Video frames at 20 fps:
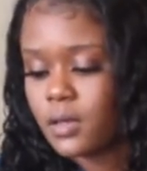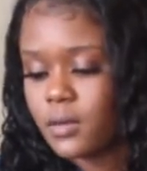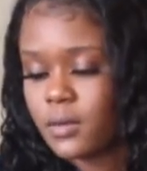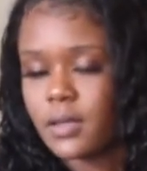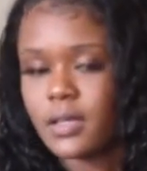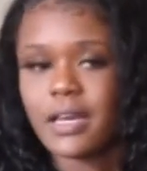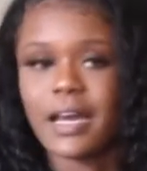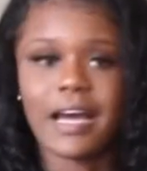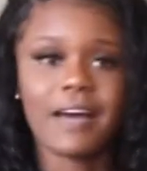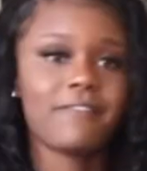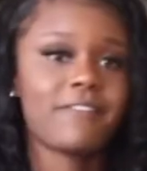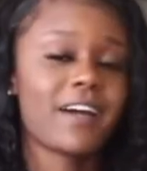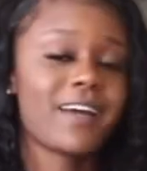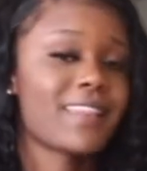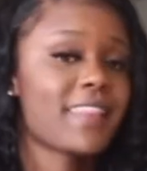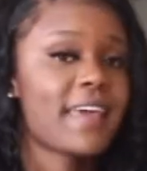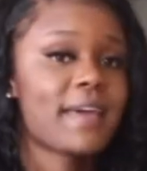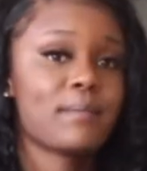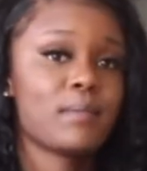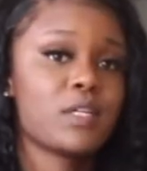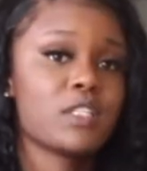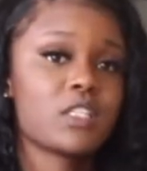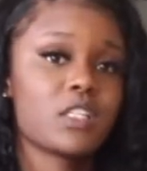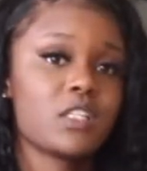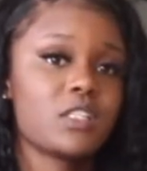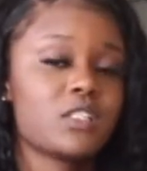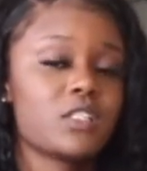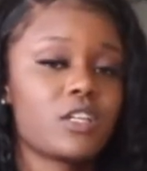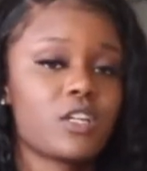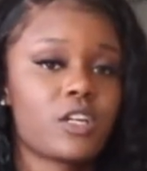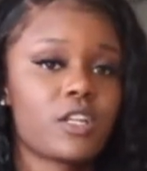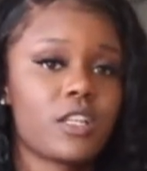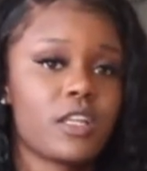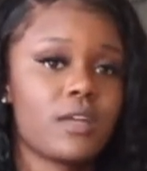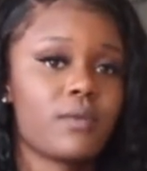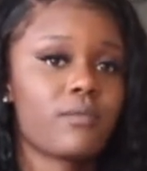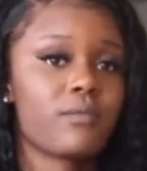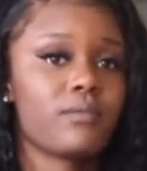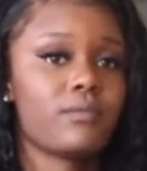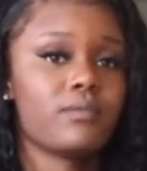I find that much easier than
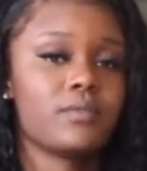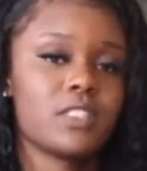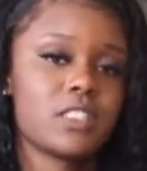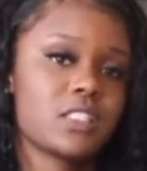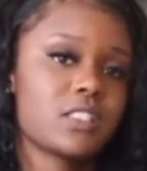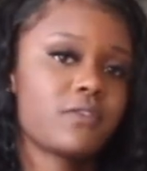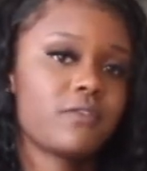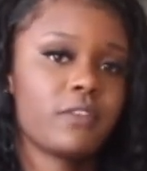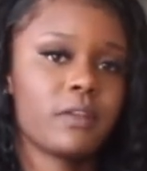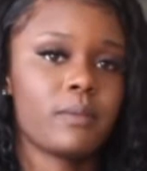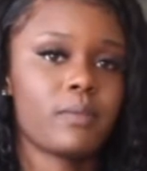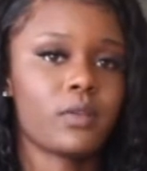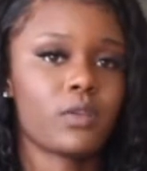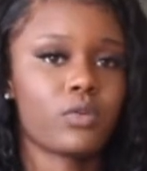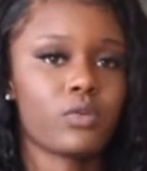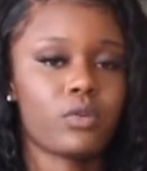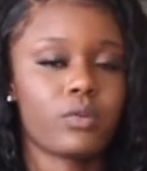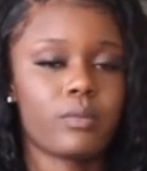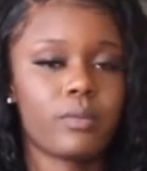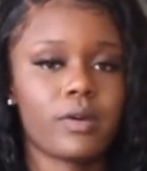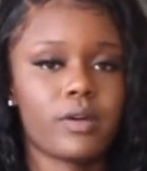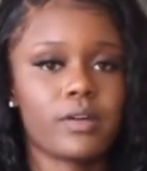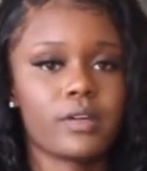just flipping through the book.